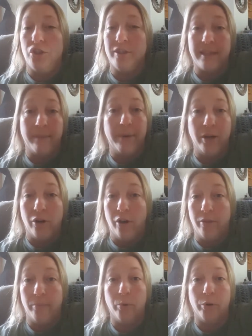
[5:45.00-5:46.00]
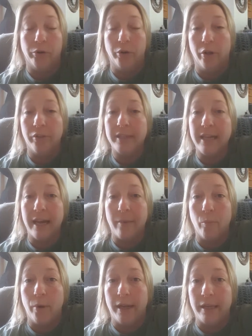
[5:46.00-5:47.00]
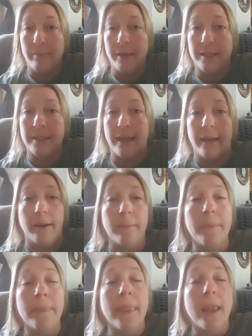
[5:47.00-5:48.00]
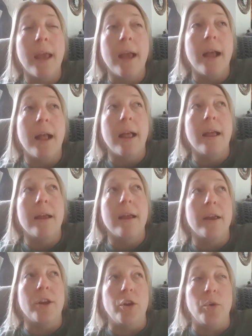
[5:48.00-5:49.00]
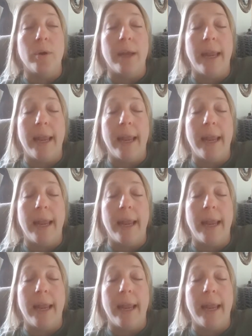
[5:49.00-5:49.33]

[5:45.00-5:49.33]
just up here on the border all the time waiting to be excited. We